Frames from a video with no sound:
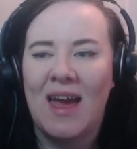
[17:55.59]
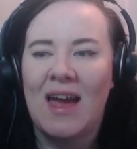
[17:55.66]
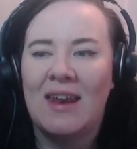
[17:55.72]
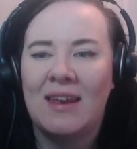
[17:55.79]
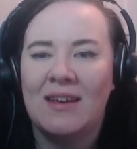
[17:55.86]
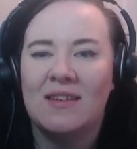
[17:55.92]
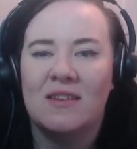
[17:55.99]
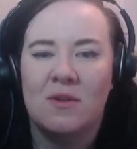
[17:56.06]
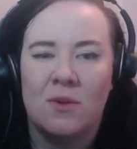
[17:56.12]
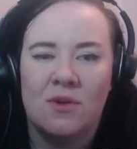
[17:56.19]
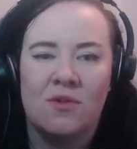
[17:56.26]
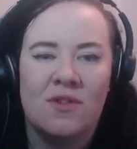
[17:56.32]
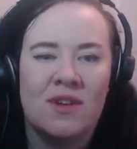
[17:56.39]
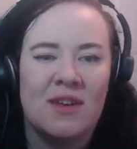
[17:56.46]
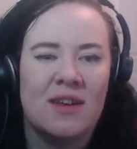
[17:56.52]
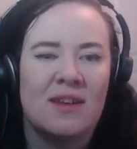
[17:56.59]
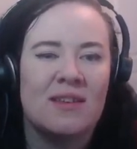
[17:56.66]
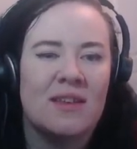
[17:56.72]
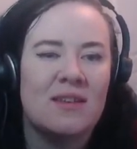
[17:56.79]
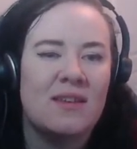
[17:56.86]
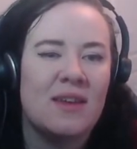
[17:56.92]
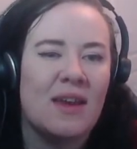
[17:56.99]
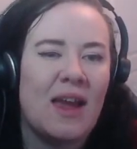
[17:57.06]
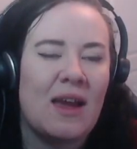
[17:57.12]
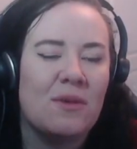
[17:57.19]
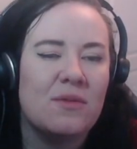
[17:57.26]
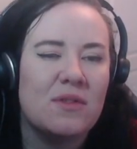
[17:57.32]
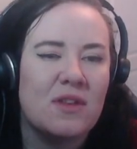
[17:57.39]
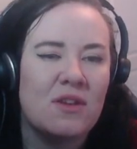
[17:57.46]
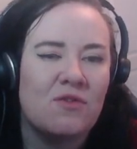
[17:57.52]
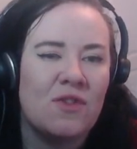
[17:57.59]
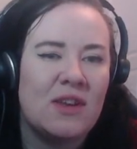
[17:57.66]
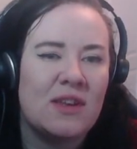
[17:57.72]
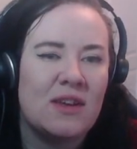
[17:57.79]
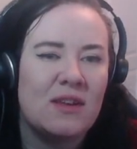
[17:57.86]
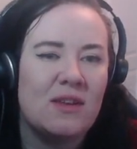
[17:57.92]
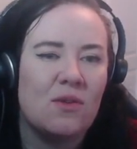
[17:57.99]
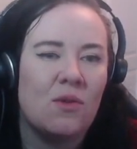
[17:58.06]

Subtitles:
annex to an already existing house that you'd redid.